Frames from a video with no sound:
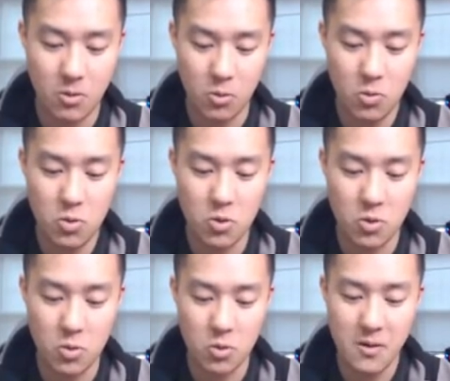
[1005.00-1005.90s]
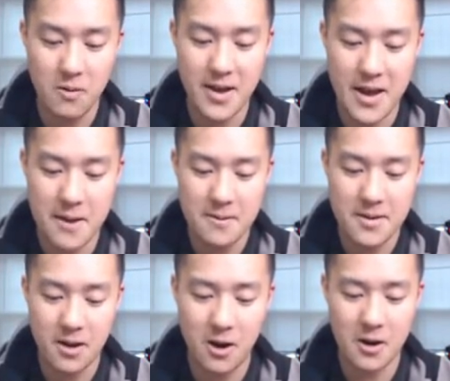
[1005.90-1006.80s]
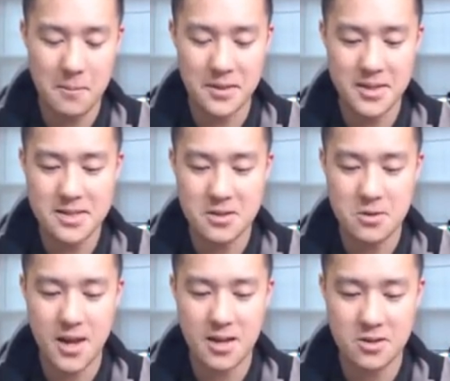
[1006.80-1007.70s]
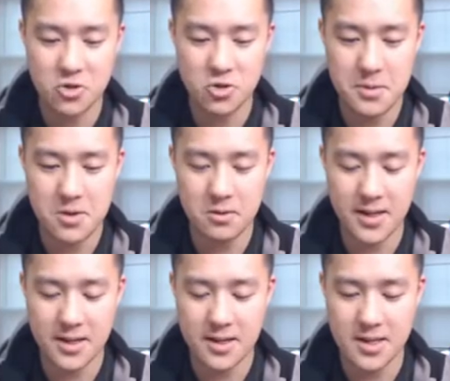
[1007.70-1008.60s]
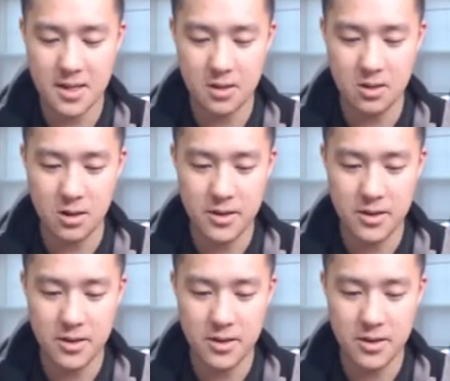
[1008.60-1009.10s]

Ooh, okay. Alright, but this that you can't distribute like the uh,